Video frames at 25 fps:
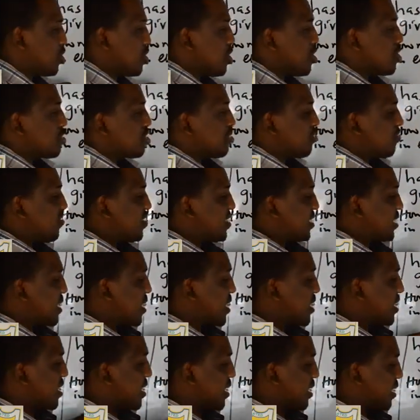The first
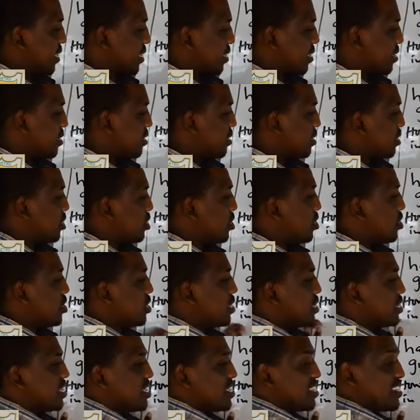thing,
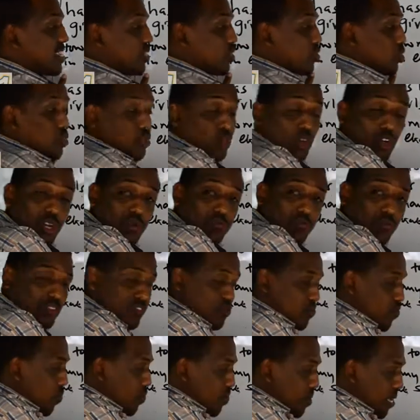this is the total number of
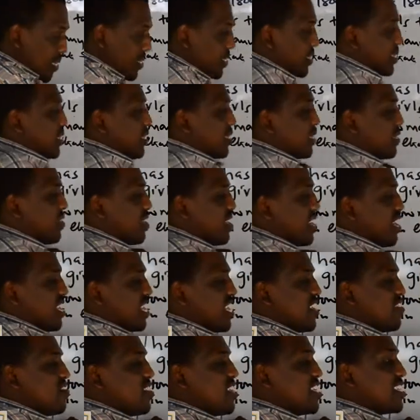pupils.
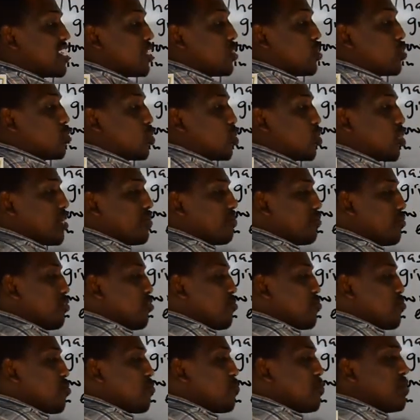If this is the total number of
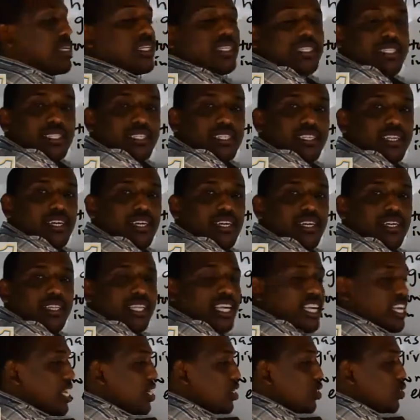pupils, the
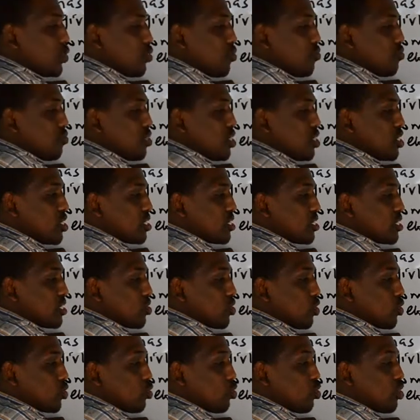ratio of this
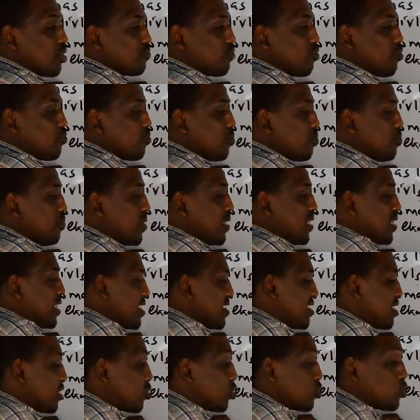total number of pupils is
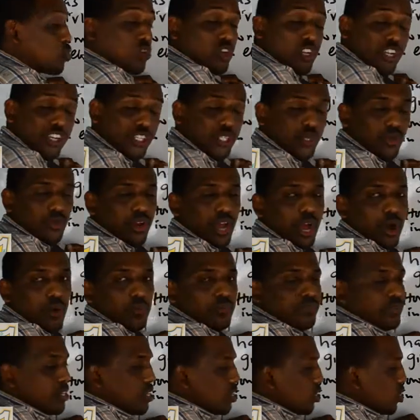the total ratio now.
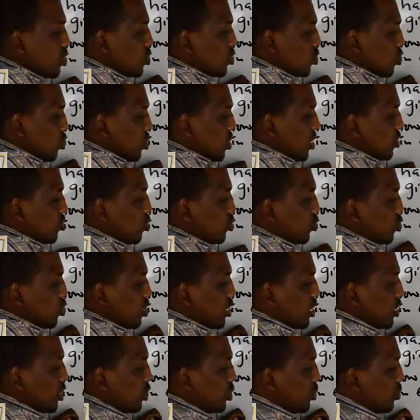So the total
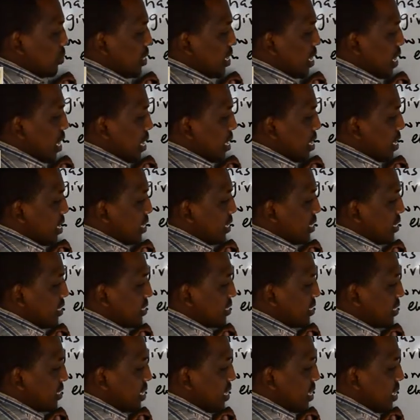ratio here is
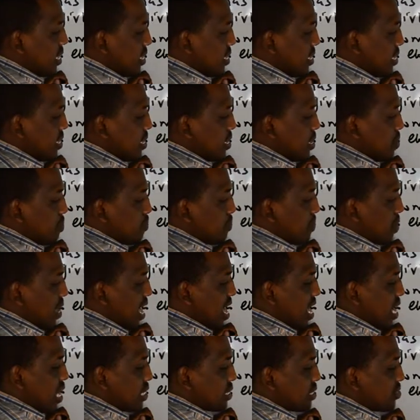3
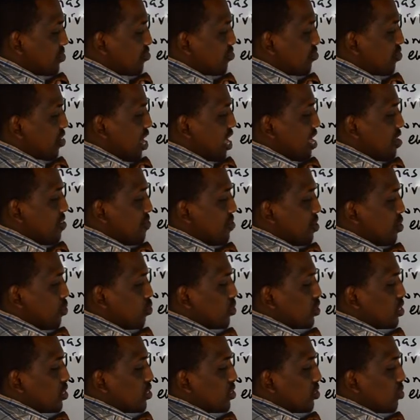plus 5, which
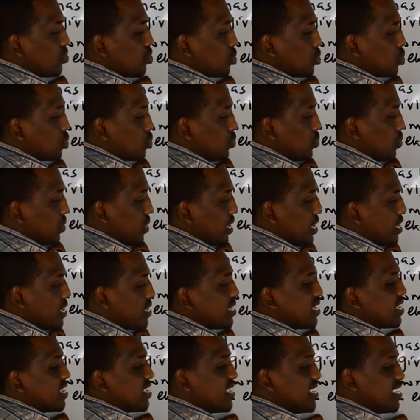is equals to 8.
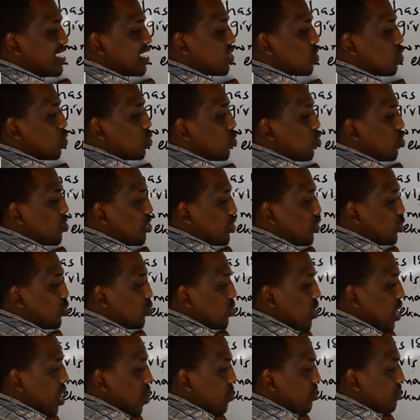This is the total ratio
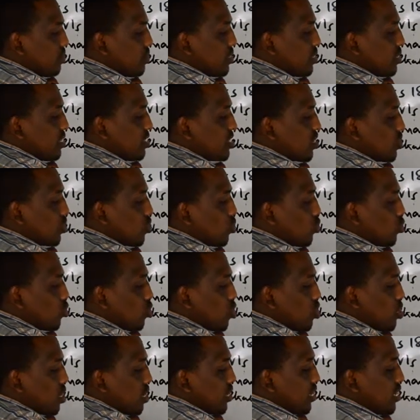now. This is the
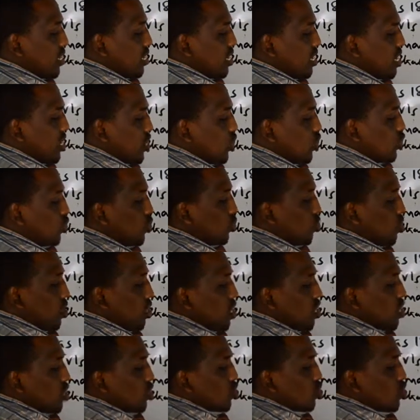total ratio.
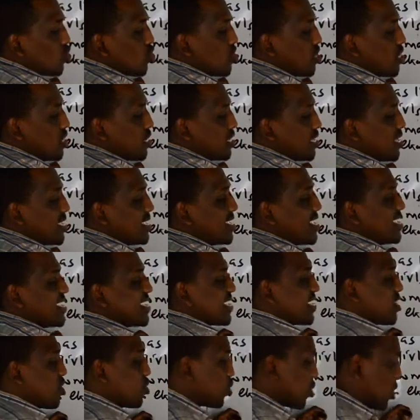So since this is the
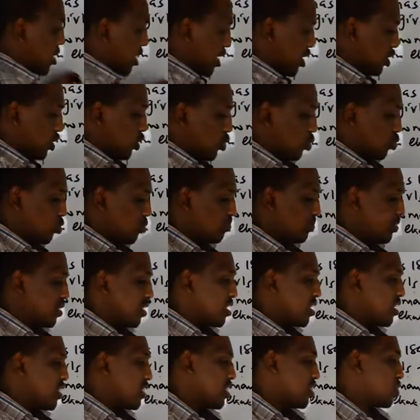total ratio,
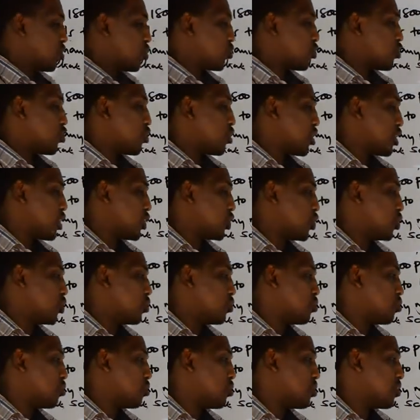the total
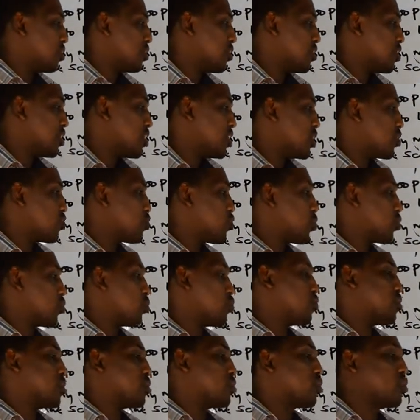ratio is equal to
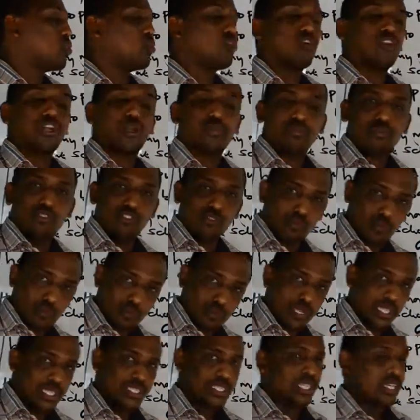the total number of
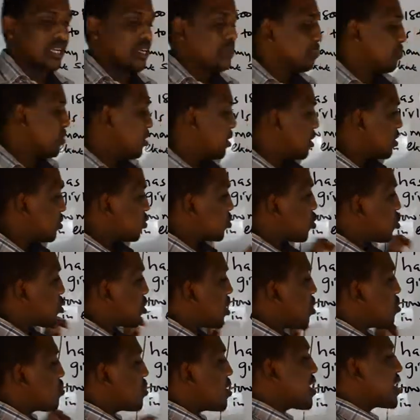pupils. So
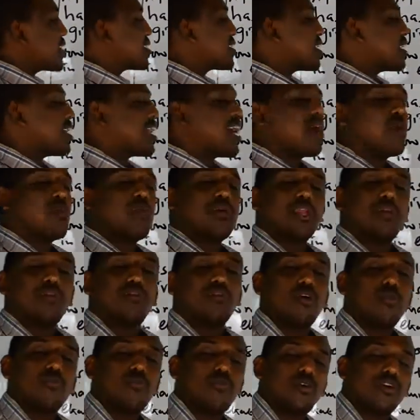now they're asking how many
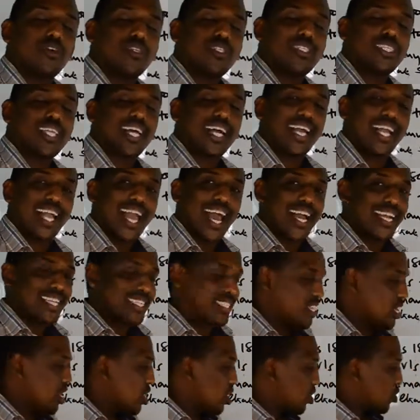more boys than girls.
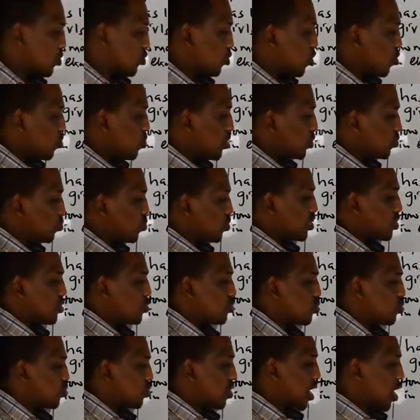So what we
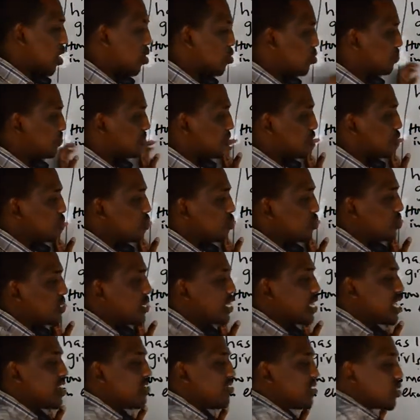do now, you
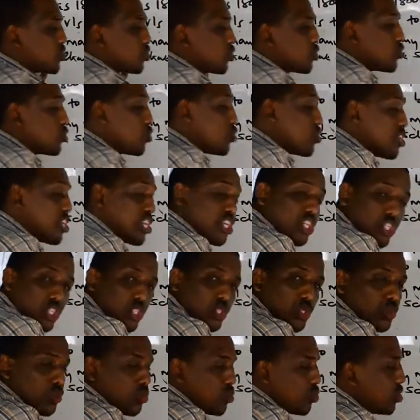say if the total
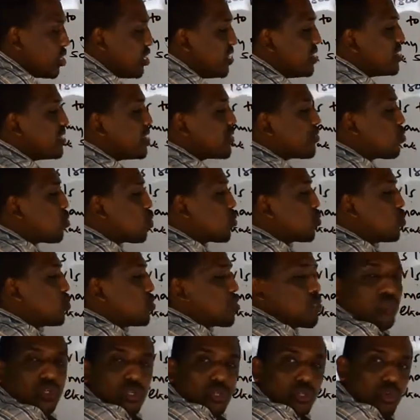ratio is equal to the
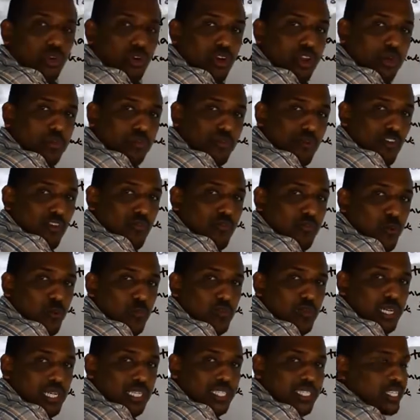total number of
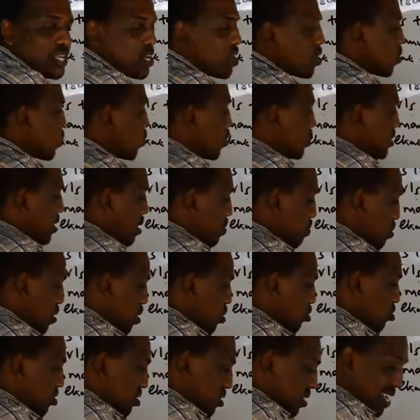pupils, what
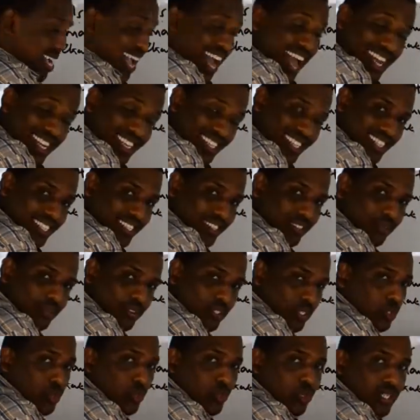about girls?
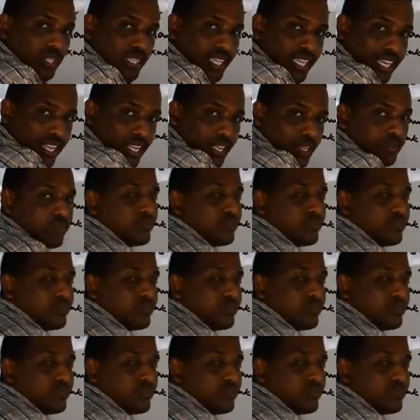You get 3.